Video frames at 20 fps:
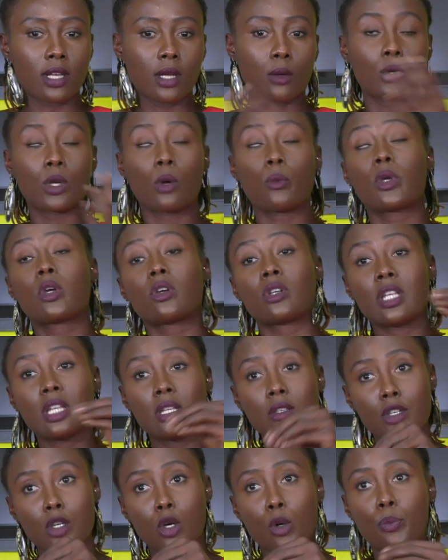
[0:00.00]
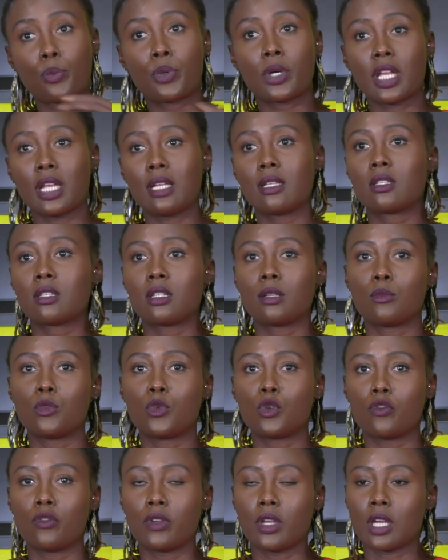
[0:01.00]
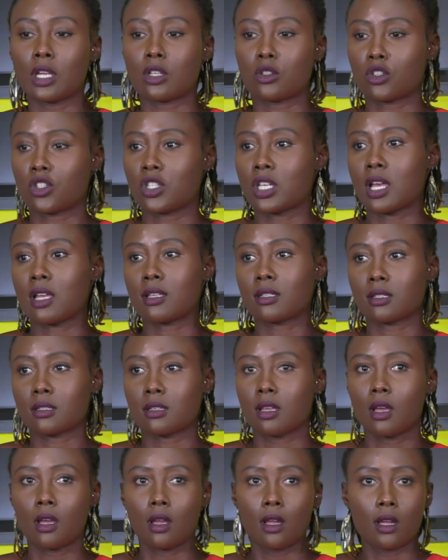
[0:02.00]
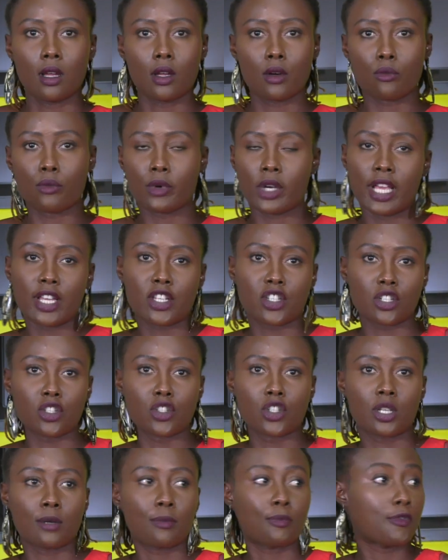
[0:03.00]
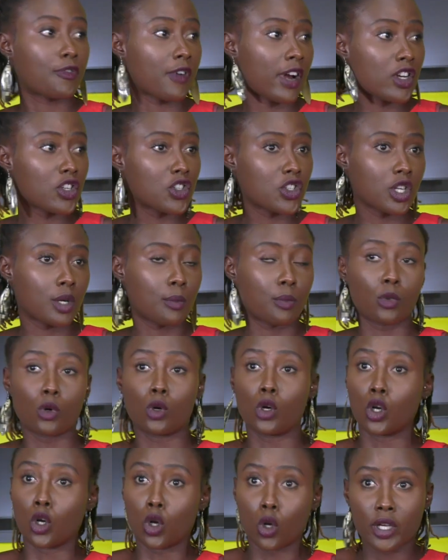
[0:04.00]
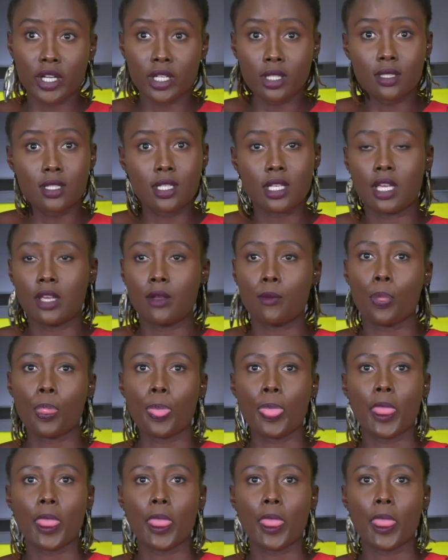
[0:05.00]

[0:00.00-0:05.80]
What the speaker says: that we could, you know, put into the movie, such as relationship, friendship, loyalty,